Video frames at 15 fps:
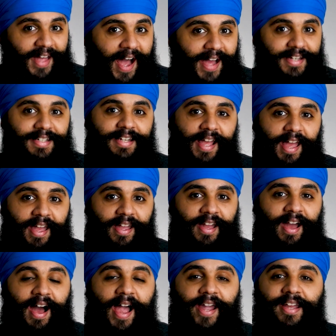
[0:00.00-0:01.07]
that day.
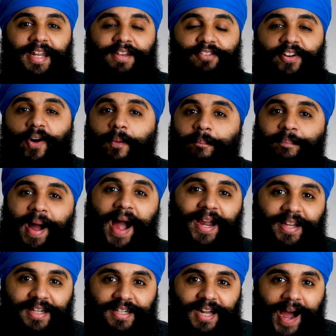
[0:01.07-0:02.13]
I could even go
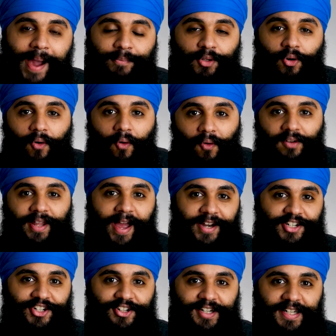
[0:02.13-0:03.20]
back in time to old
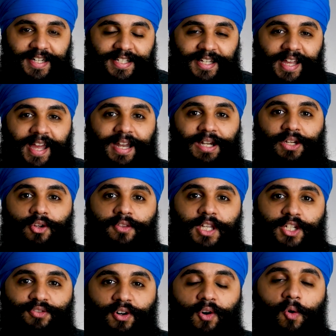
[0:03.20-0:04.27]
entries and do
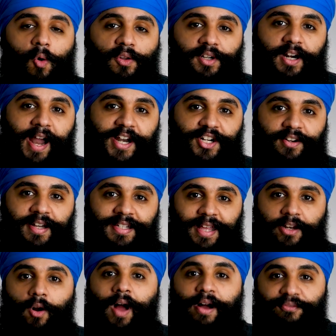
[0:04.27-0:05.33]
this for older entries
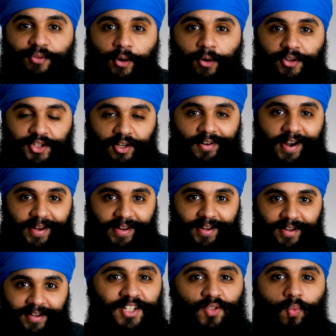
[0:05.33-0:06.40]
that don't have photos already.
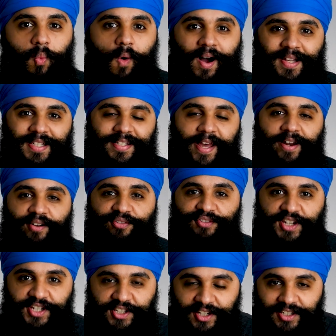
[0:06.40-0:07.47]
This one set of
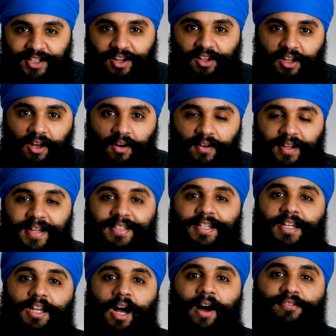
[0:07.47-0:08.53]
features alone is
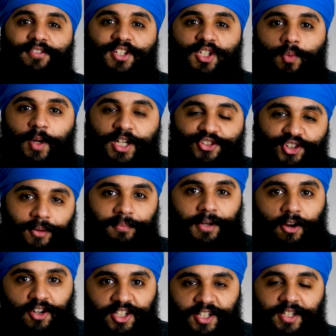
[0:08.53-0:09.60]
enough to switch from
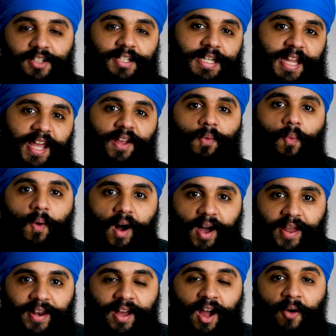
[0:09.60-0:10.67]
Notion to day
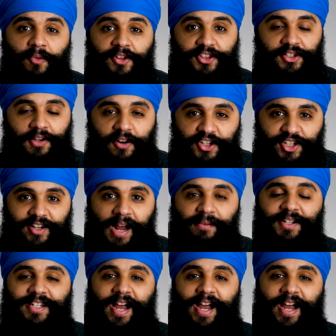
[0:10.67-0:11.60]
one. With Notion, I was